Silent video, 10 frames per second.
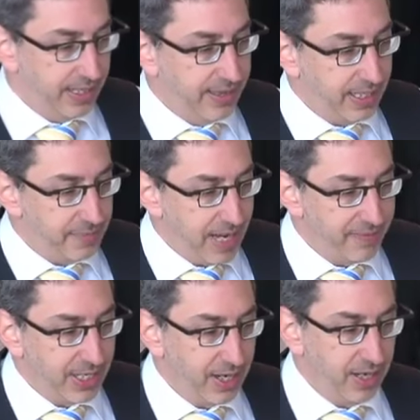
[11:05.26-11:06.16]
I think I'm
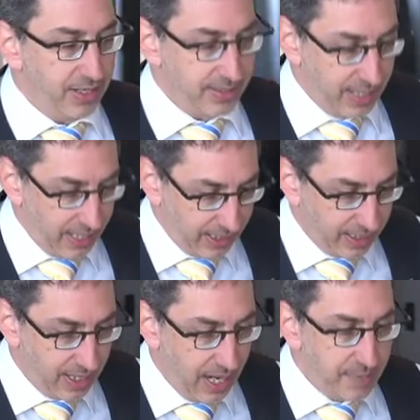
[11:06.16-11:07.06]
having a heart
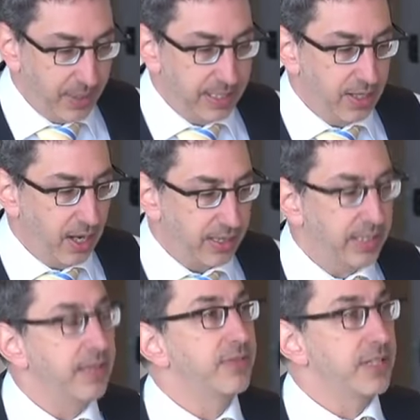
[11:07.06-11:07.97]
attack. I might not
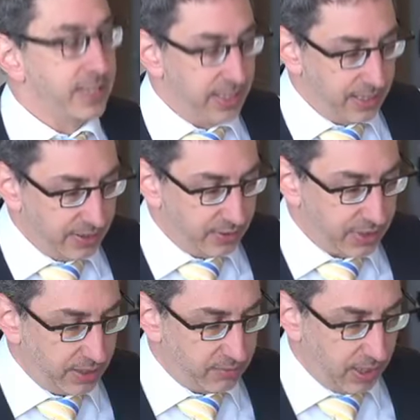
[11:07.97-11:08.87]
live to see another
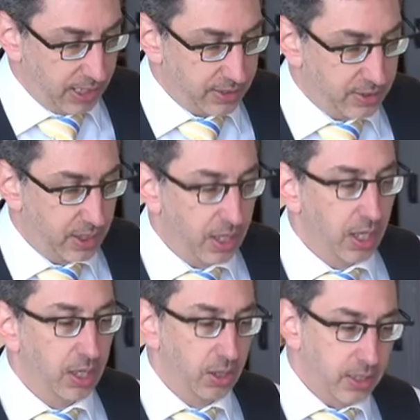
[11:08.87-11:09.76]
sunrise.
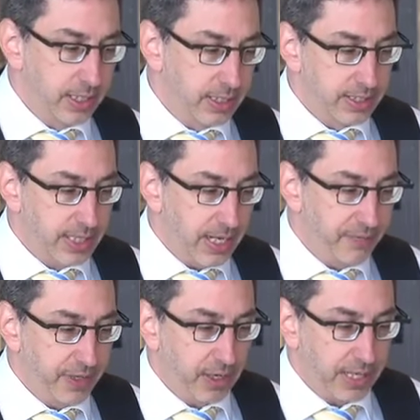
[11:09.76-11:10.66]
Look in the
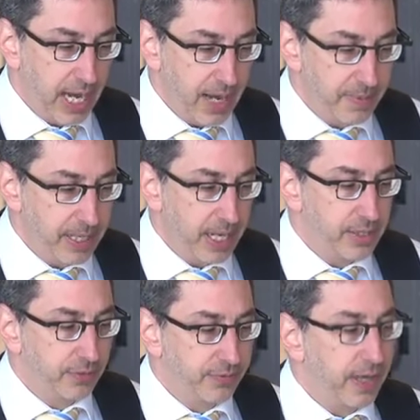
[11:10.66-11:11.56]
safe in our cabin
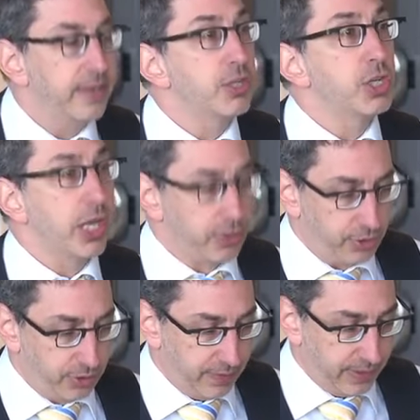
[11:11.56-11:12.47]
and you'll find the share
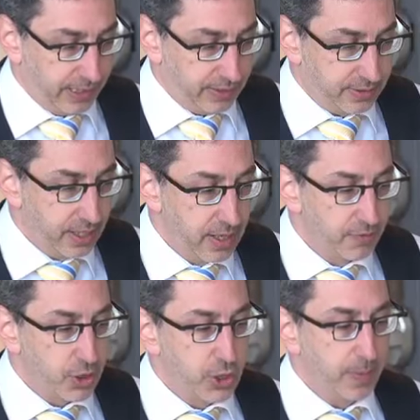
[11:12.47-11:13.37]
certificates
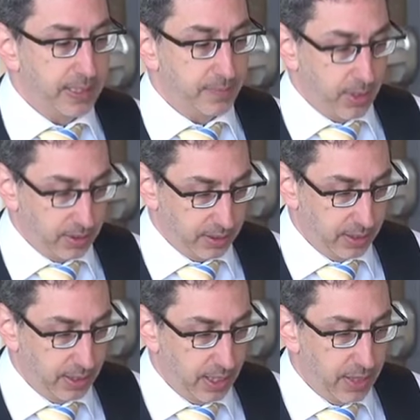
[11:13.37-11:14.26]
for Schmuttemart.
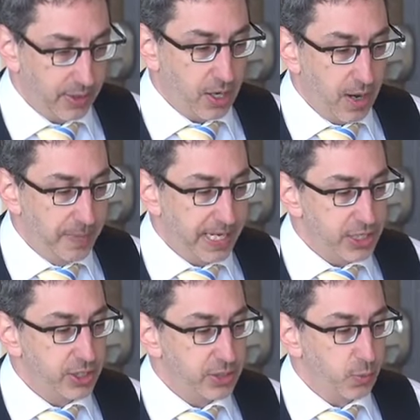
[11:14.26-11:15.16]
The
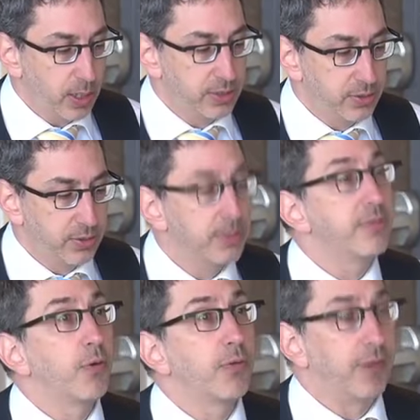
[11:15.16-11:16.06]
combination is 1, 2, 3,
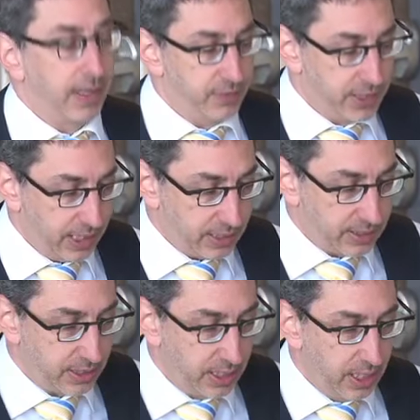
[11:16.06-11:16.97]
4, 5,
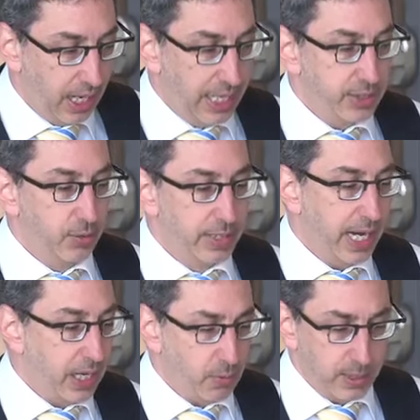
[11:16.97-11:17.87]
6. I don't
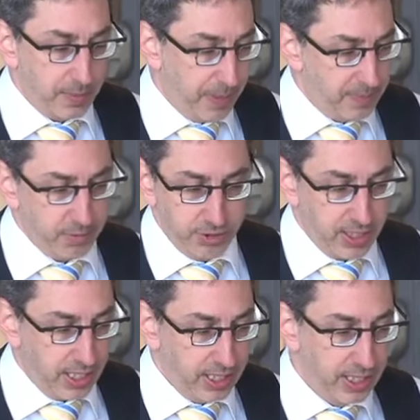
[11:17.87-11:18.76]
care what the papers
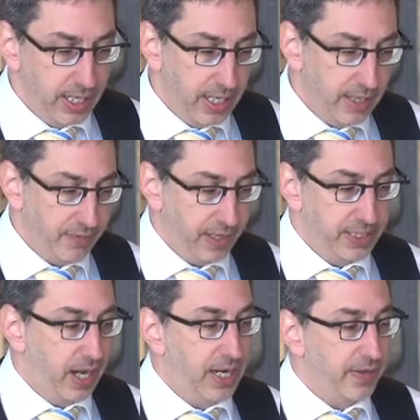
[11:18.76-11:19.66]
say. If I
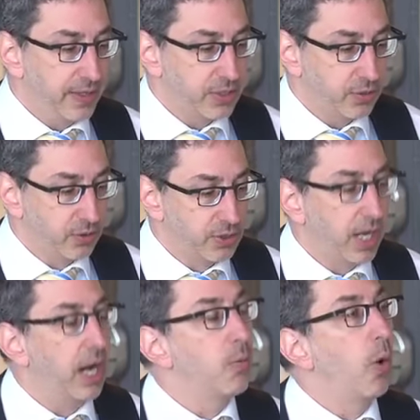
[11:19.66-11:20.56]
die on this cruise,
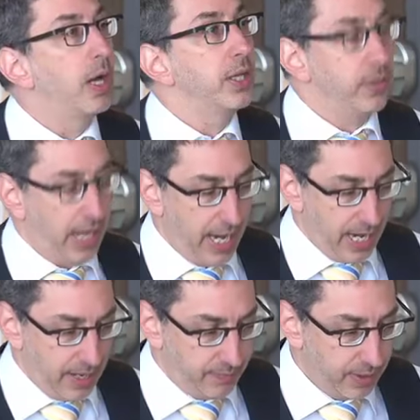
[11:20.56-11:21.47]
I want you to
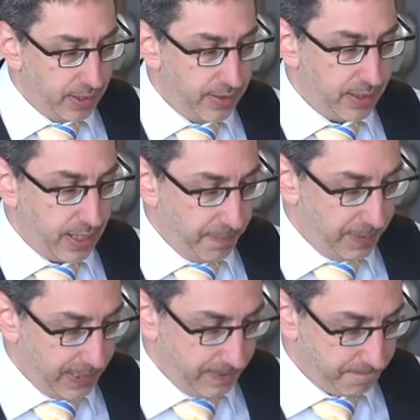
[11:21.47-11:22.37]
have the
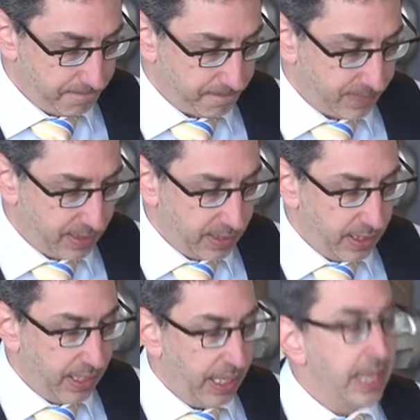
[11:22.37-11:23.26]
company."
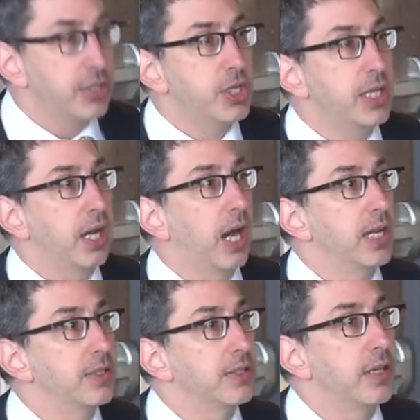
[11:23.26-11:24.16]
And she
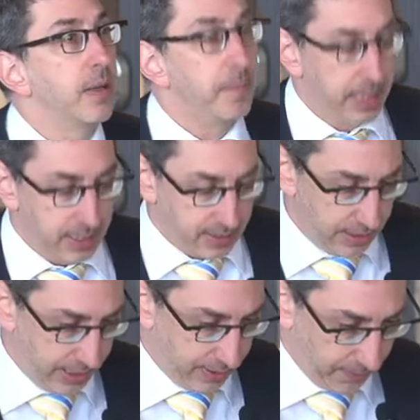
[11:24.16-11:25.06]
dies minutes
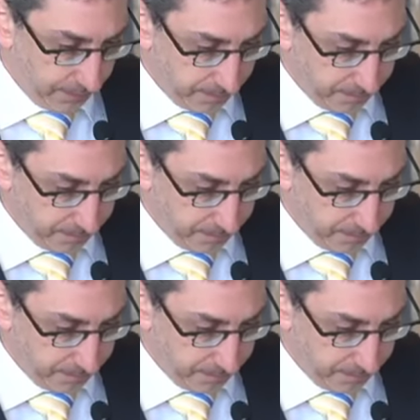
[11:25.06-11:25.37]
later.